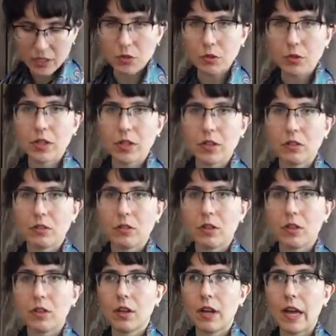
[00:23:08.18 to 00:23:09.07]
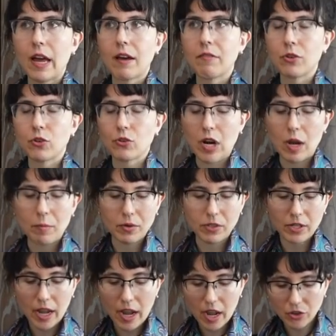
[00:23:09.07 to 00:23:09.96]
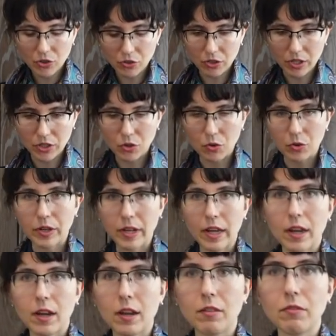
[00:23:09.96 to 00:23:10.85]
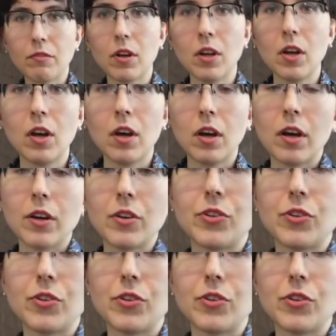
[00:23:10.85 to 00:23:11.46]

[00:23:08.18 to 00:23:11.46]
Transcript: you can have a strap attached, like you could have a